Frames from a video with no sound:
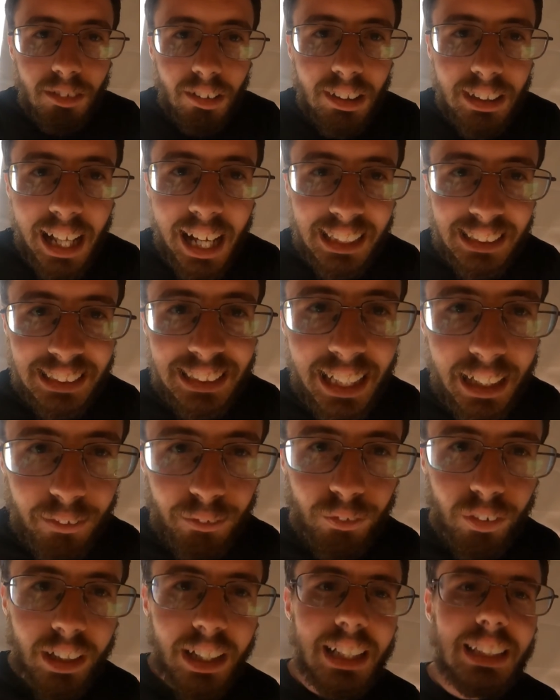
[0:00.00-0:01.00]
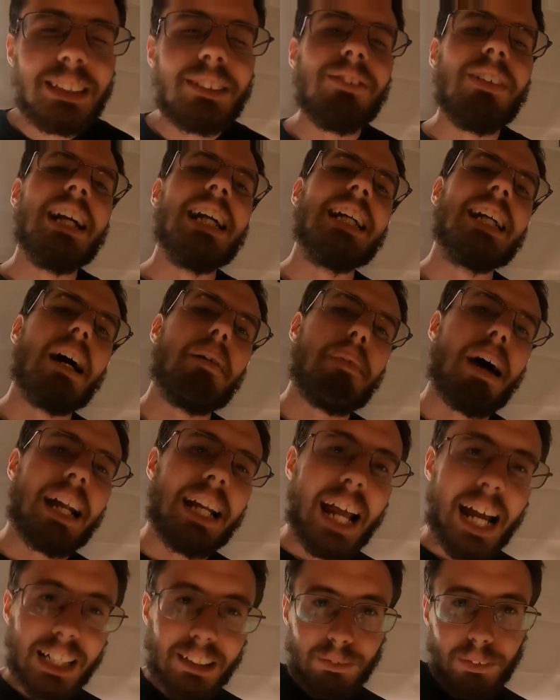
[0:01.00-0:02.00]
Well, that's it for this week. Come
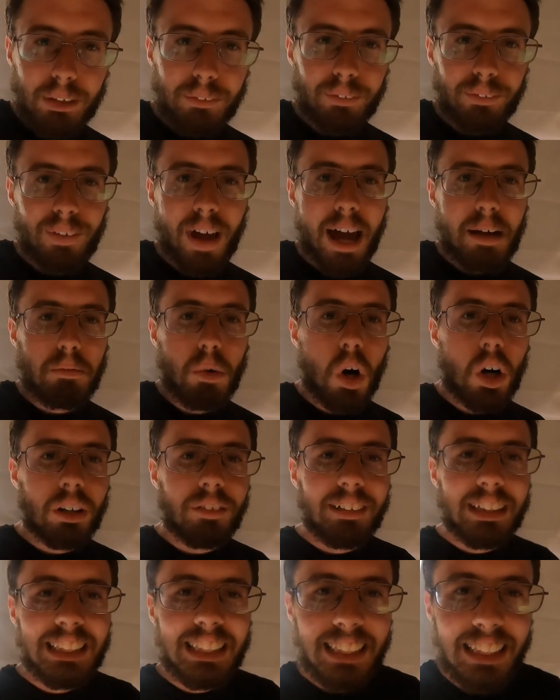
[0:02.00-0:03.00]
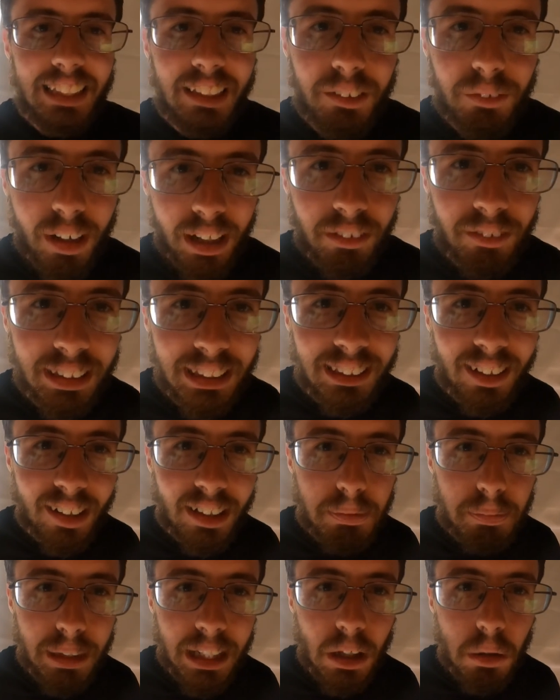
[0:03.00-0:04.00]
back next week for five more releases. If you like what's
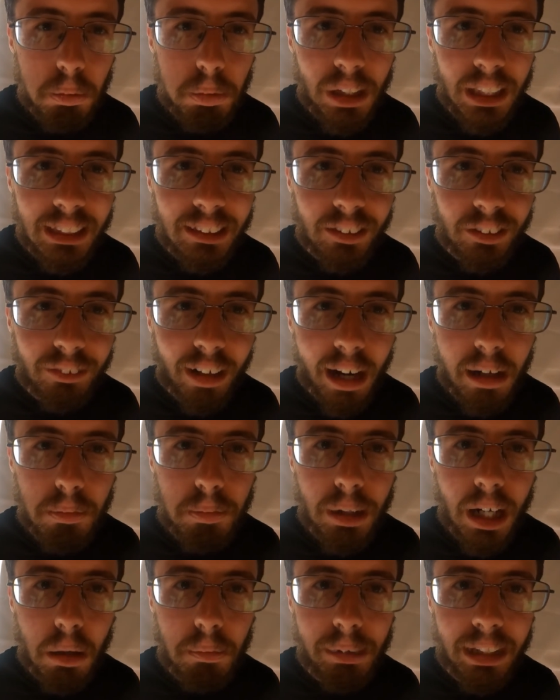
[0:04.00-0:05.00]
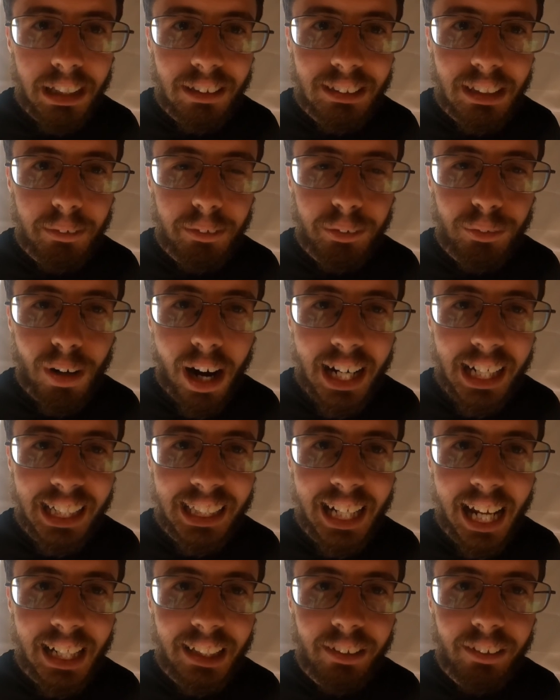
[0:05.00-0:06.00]
on this video, please subscribe. We put out videos every Friday
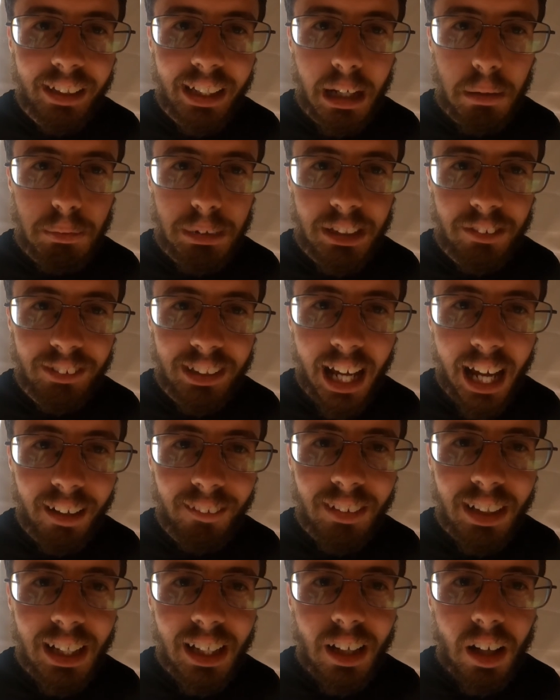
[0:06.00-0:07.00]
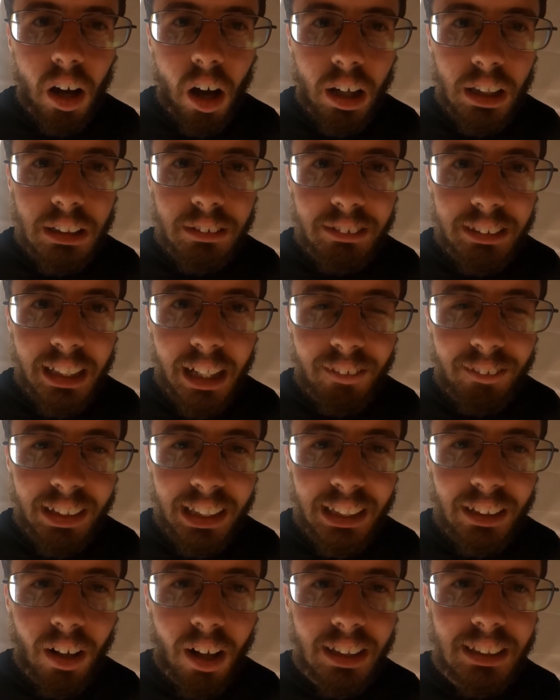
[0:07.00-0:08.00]
at nine thirty a.m. Pacific time. Also, if you have
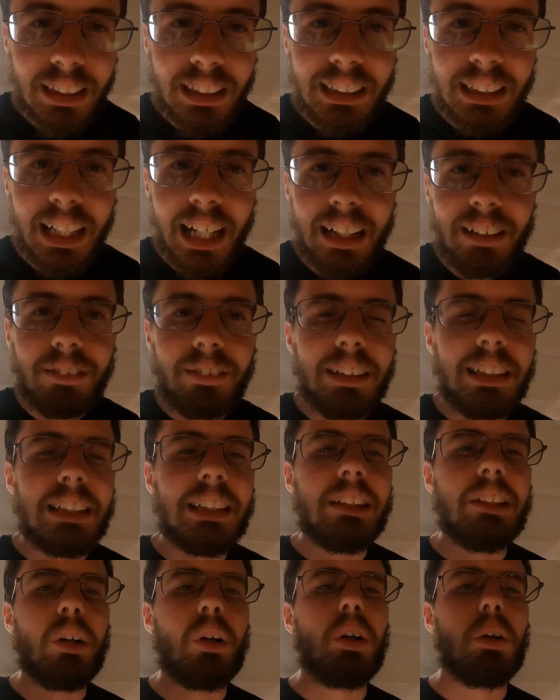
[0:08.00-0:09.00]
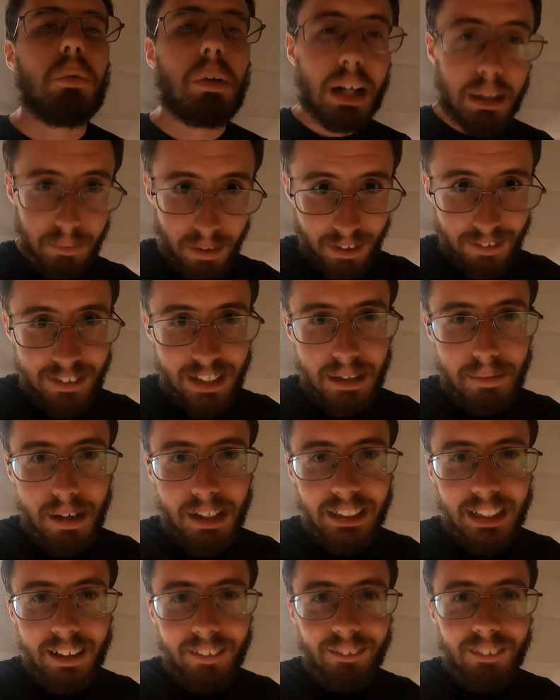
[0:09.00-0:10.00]
any thoughts on today's releases or what I may have said
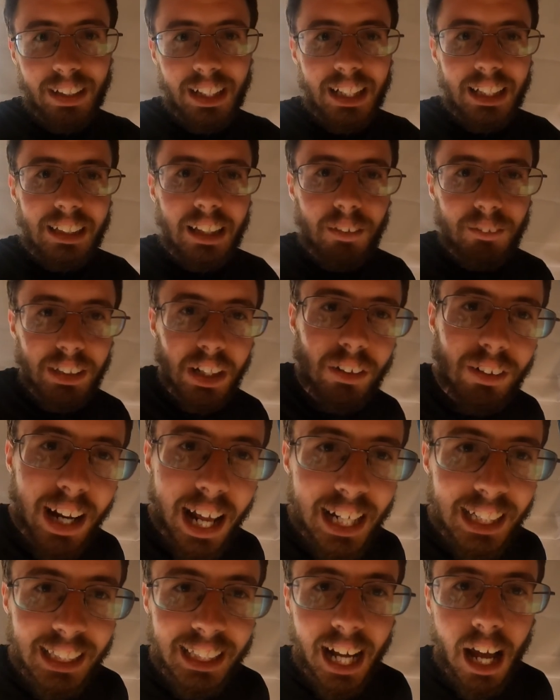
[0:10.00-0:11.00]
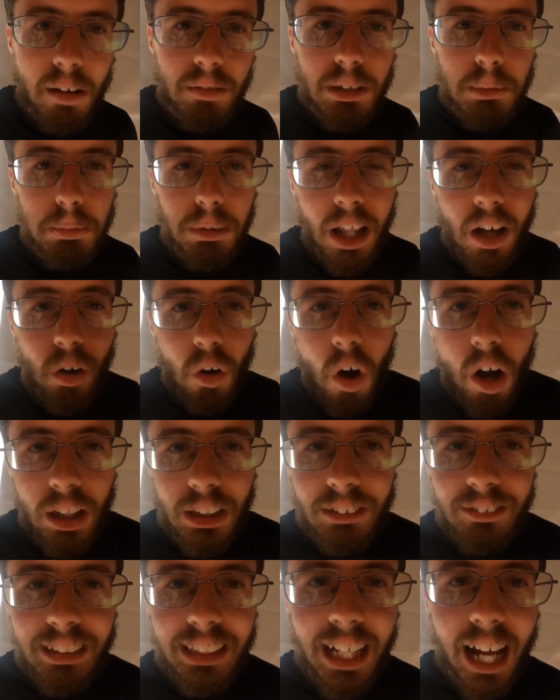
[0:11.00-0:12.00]
about them, let me know down in the comments below.
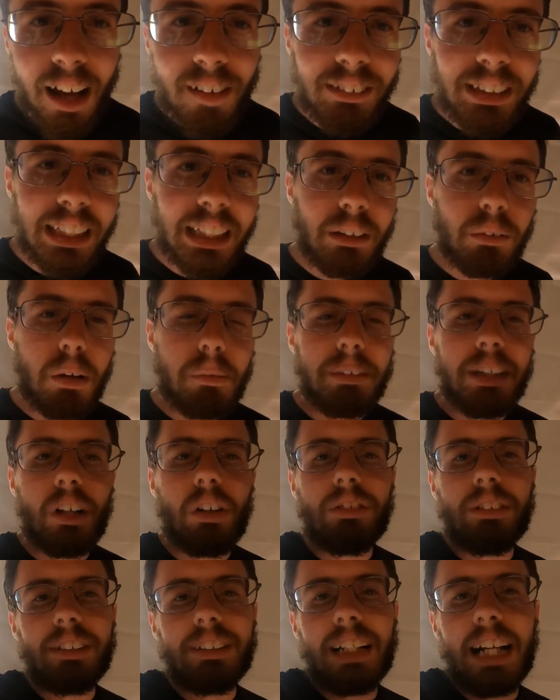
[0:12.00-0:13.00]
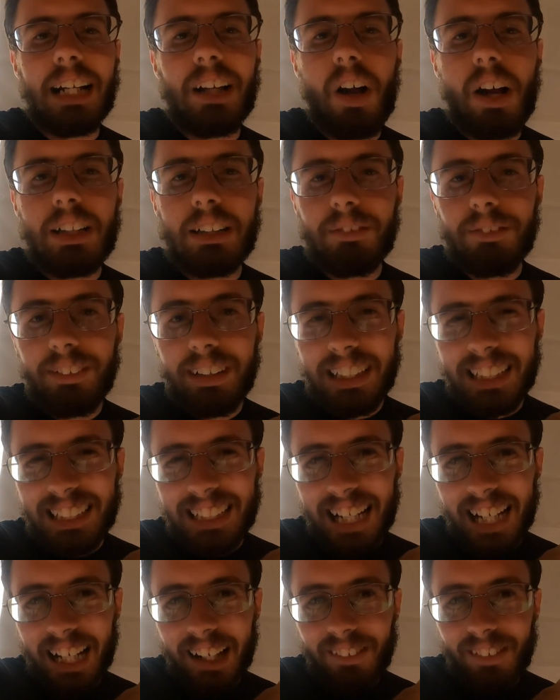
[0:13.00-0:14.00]
Also, in the comments, you can let me know if there's any awesome
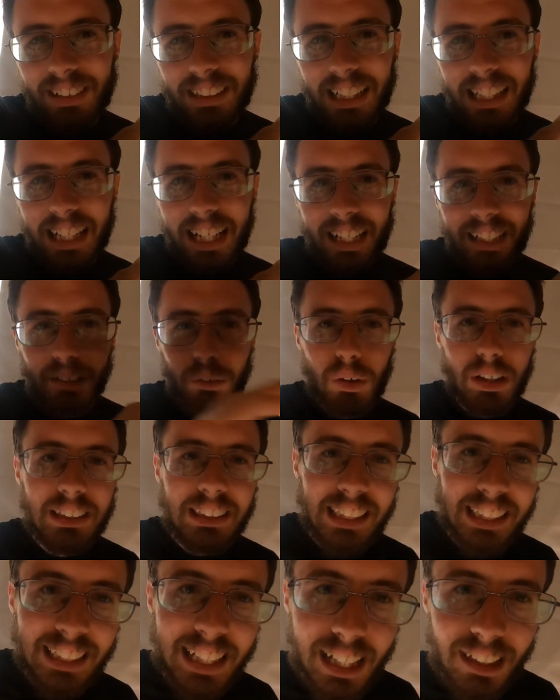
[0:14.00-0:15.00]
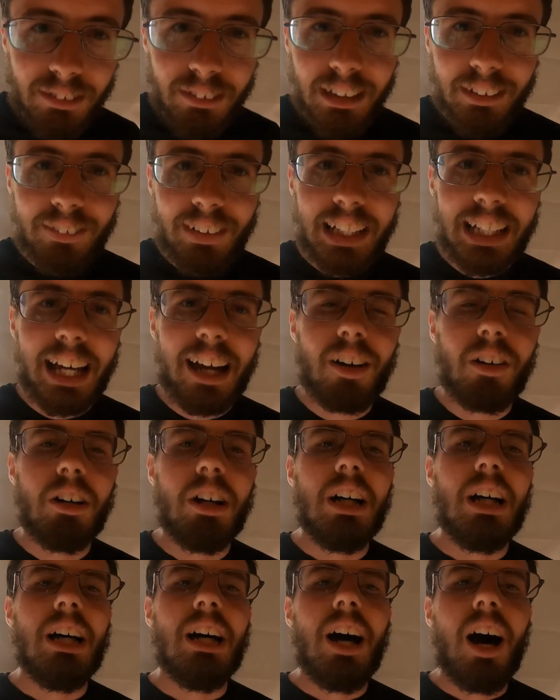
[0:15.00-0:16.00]
releases that came out today that you want to see in next week's video.
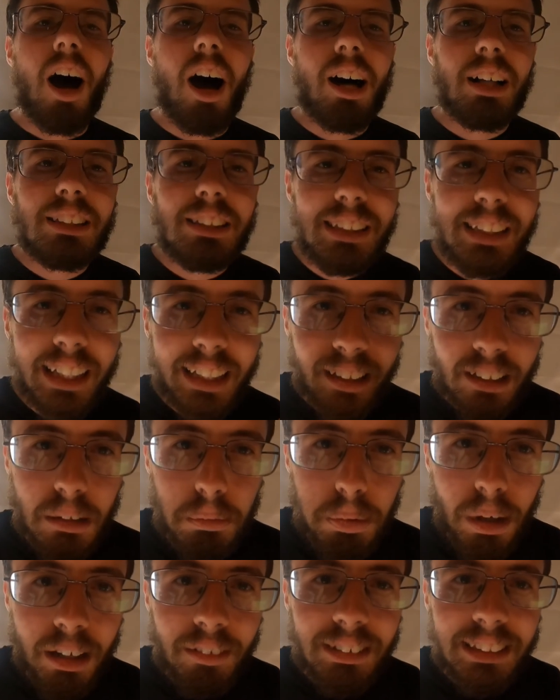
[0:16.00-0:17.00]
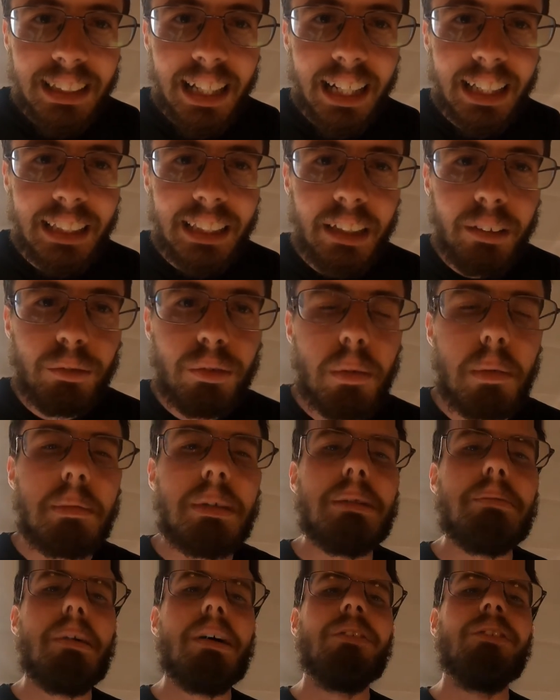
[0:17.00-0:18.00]
Also, check out the playlist section for
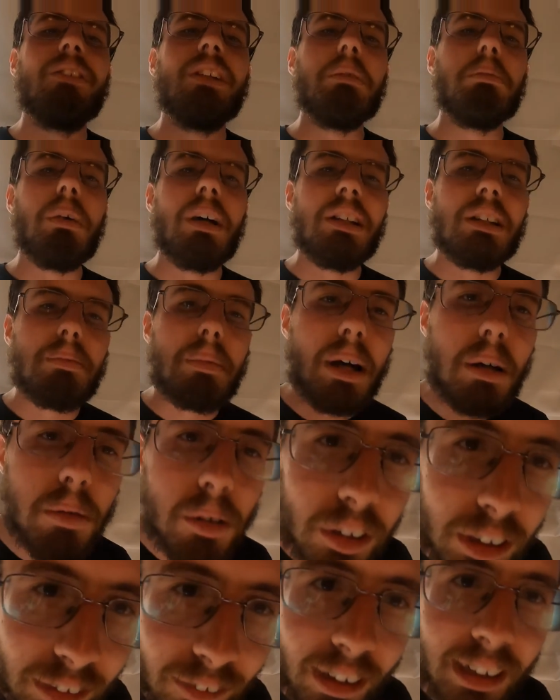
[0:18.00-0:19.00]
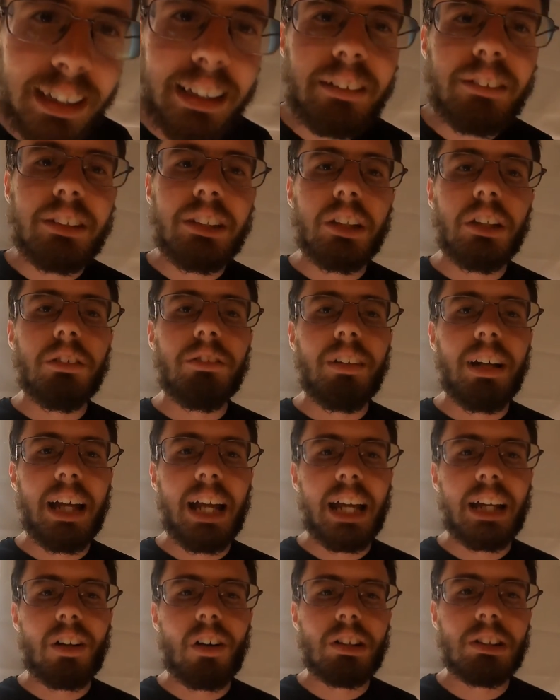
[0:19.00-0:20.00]
me. The most stream playlist available here on YouTube
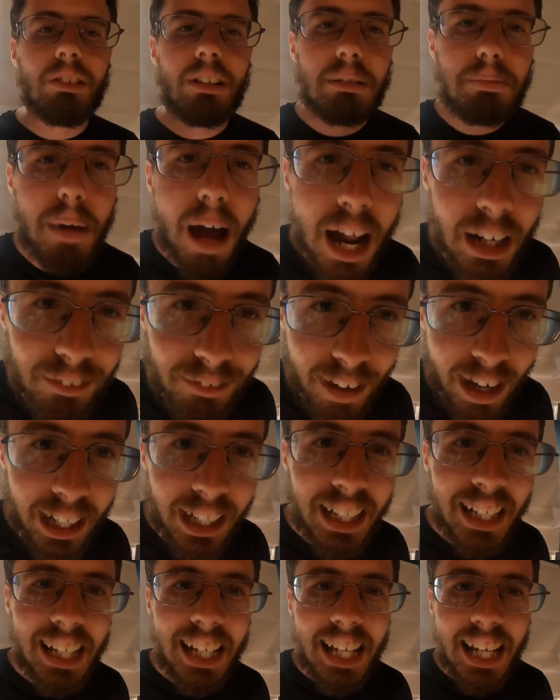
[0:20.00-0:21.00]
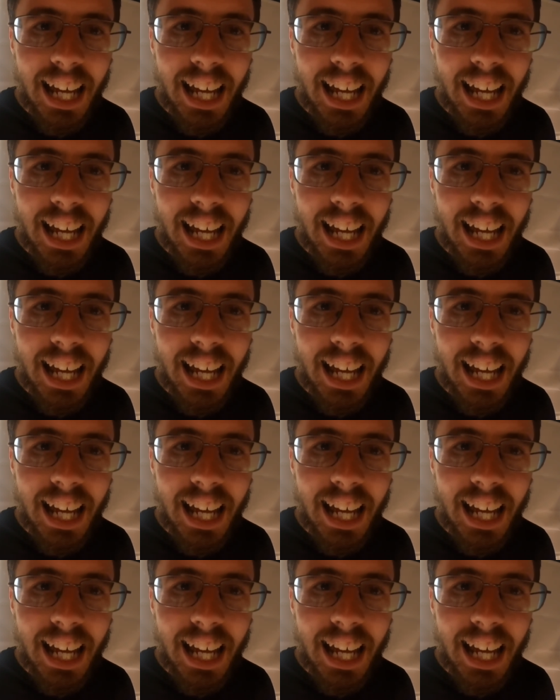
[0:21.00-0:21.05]
and also on Spotify.